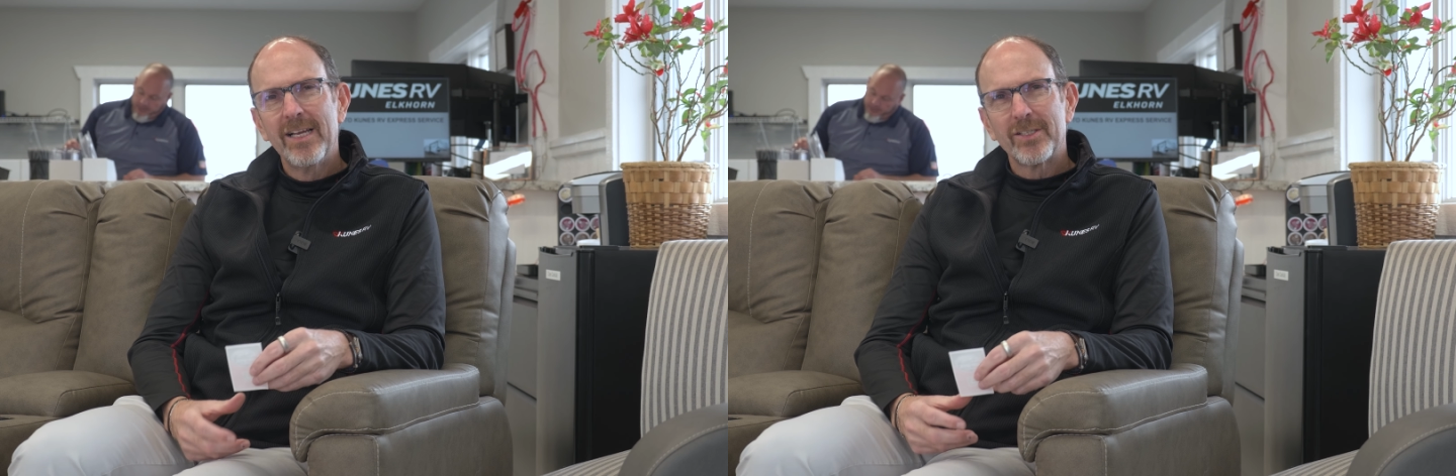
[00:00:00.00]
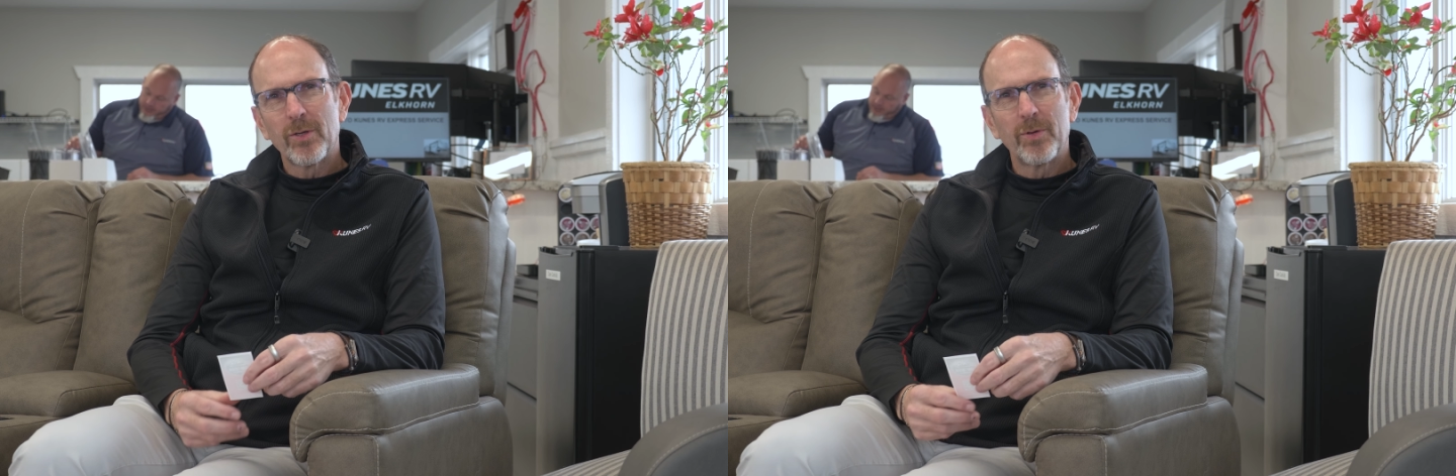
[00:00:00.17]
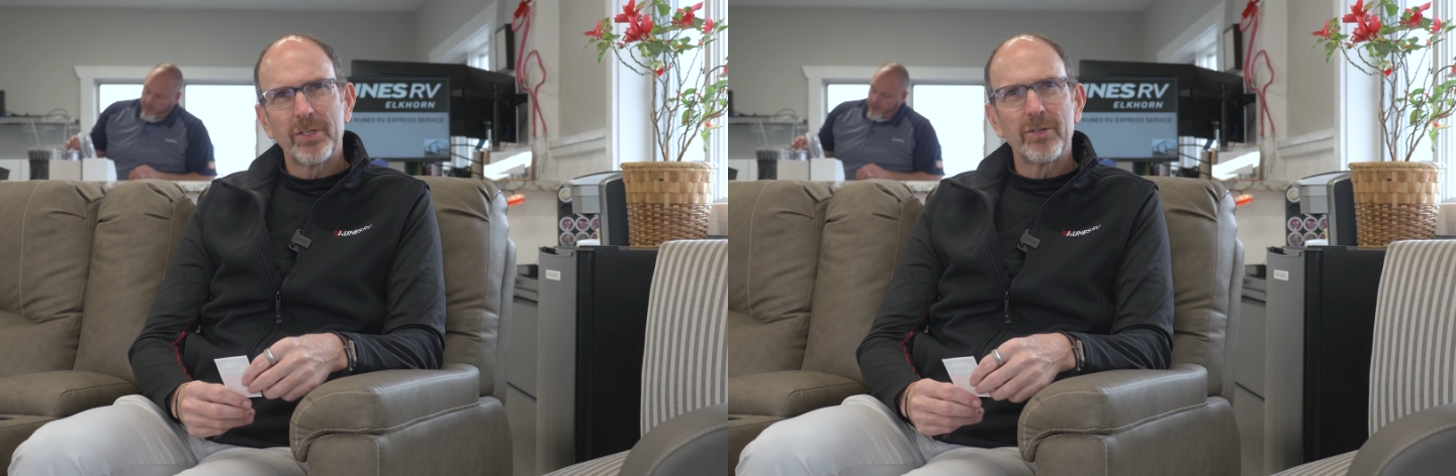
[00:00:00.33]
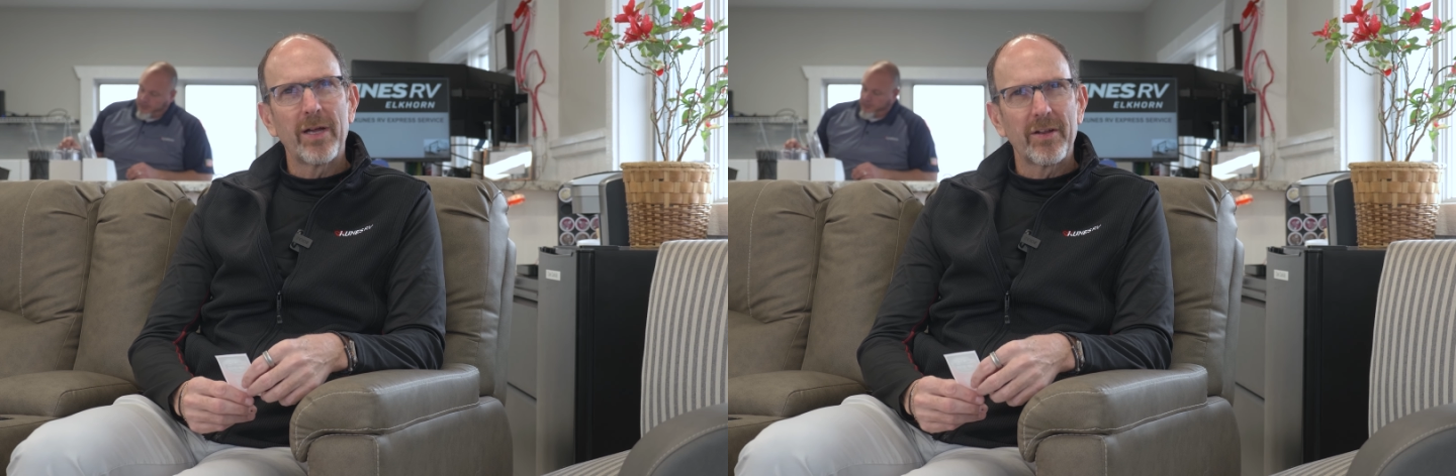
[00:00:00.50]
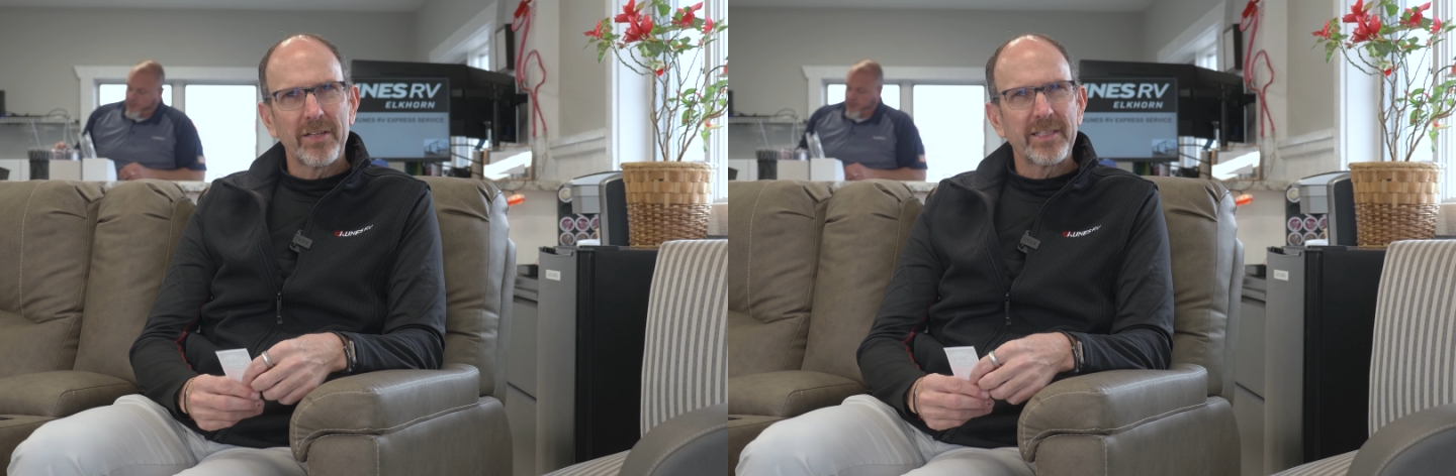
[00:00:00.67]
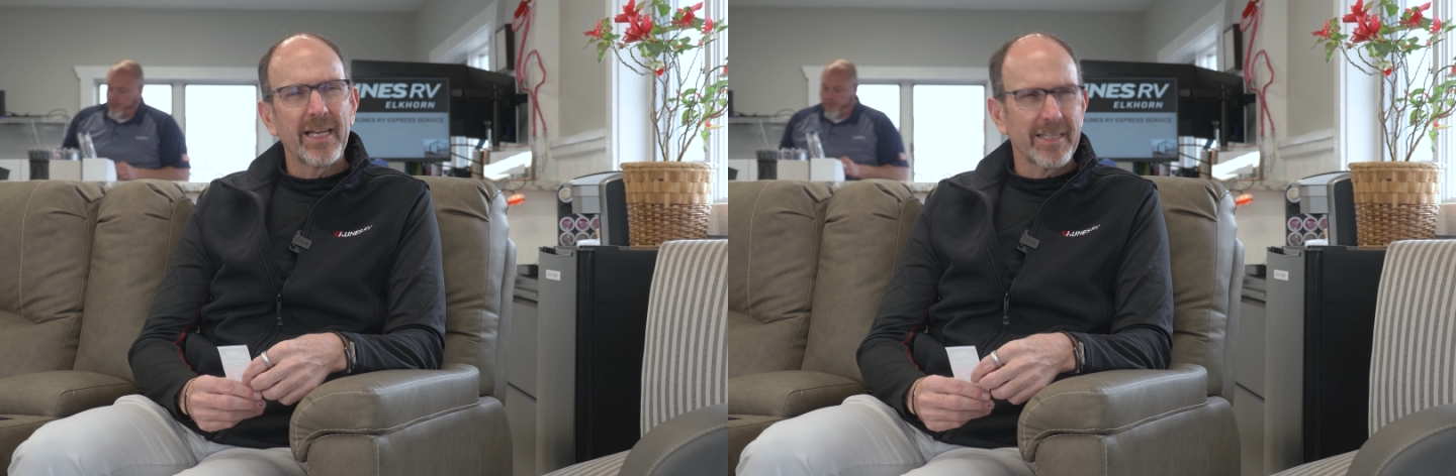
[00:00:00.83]
So when you're
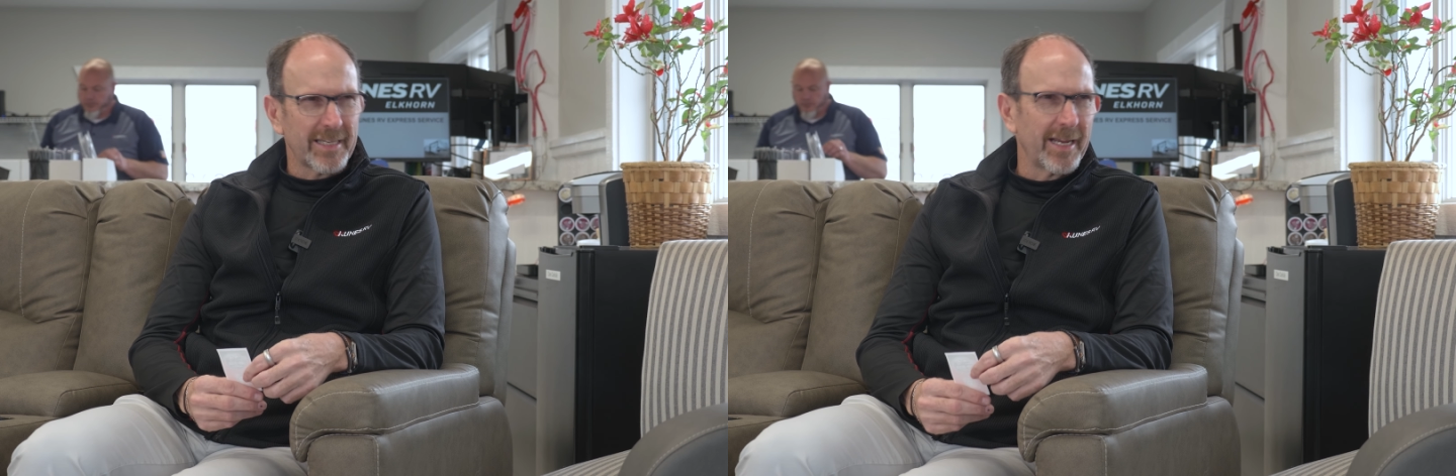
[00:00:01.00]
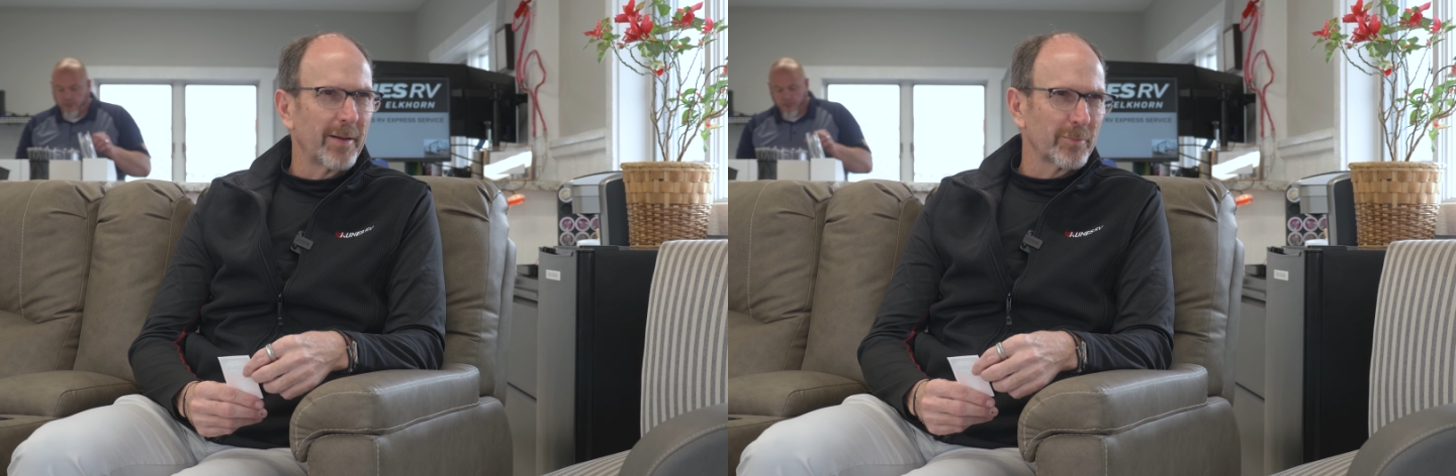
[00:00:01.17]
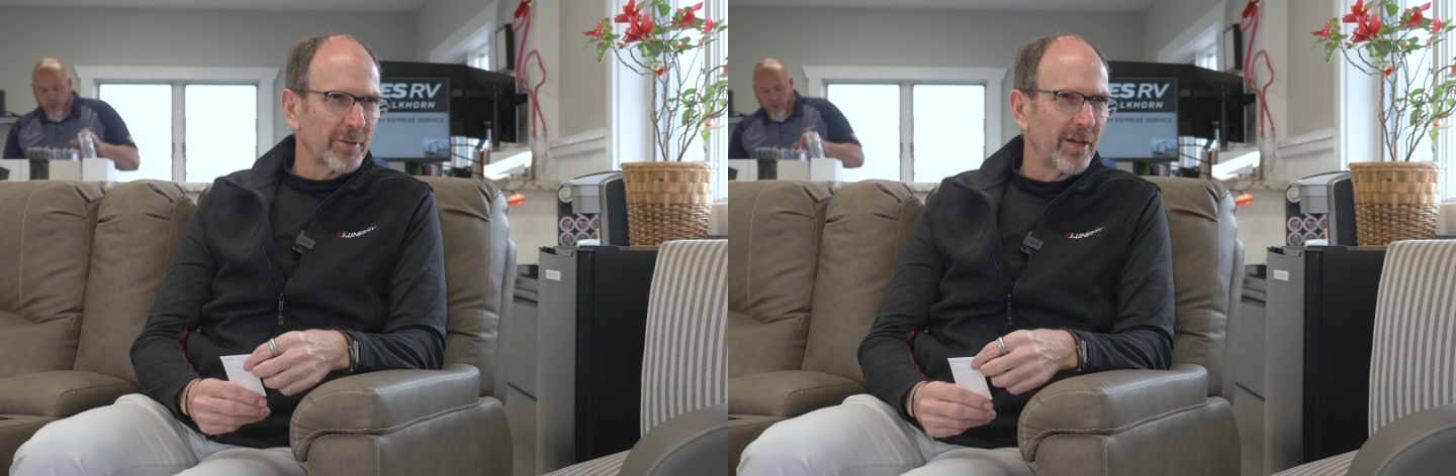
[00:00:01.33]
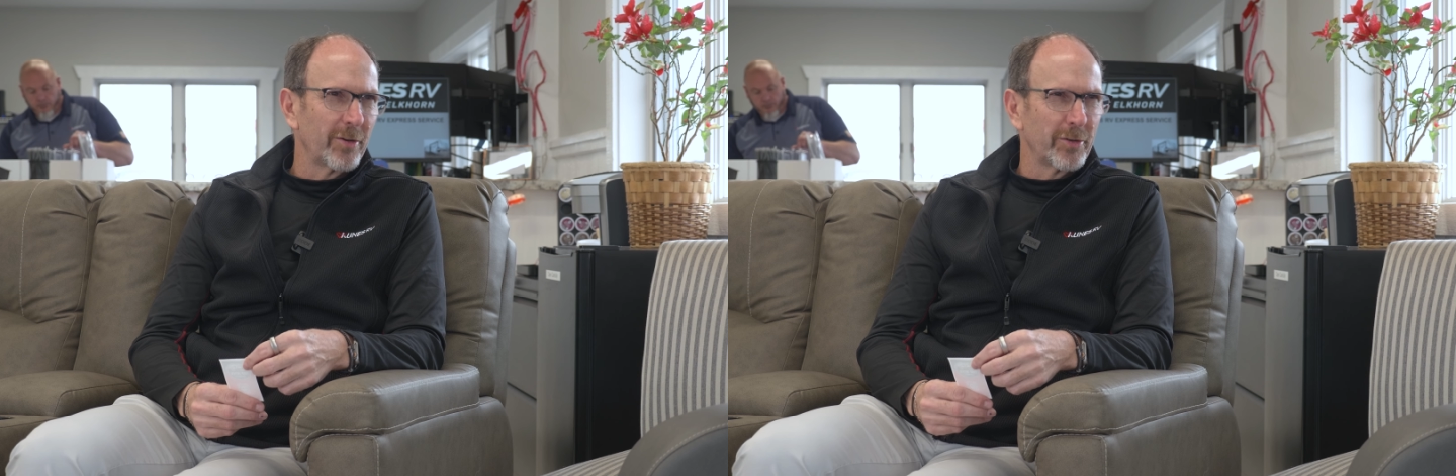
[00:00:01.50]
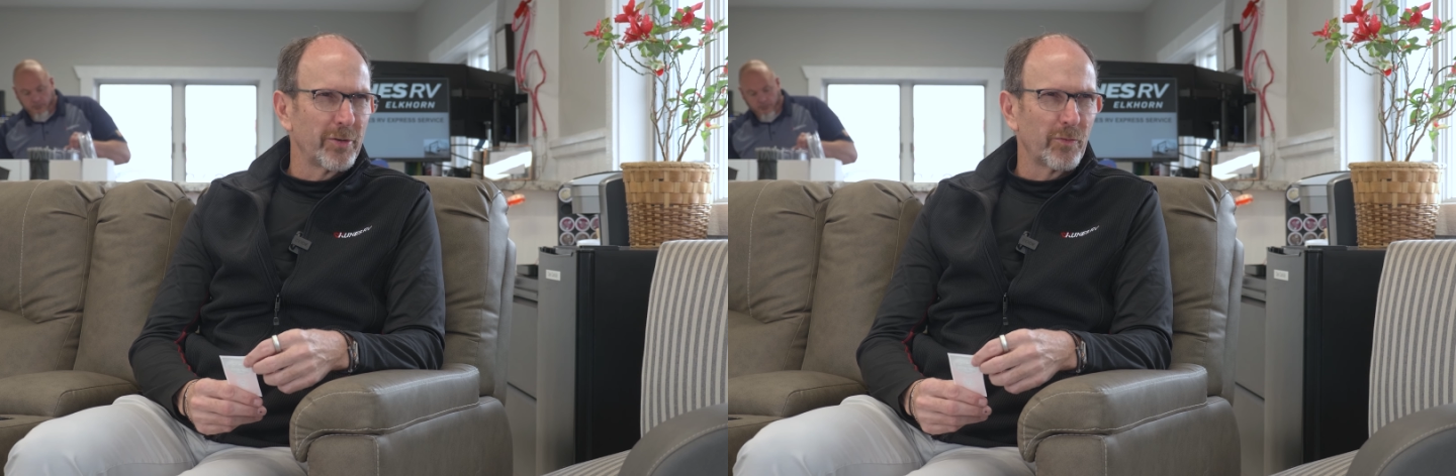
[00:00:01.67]
out at that campground and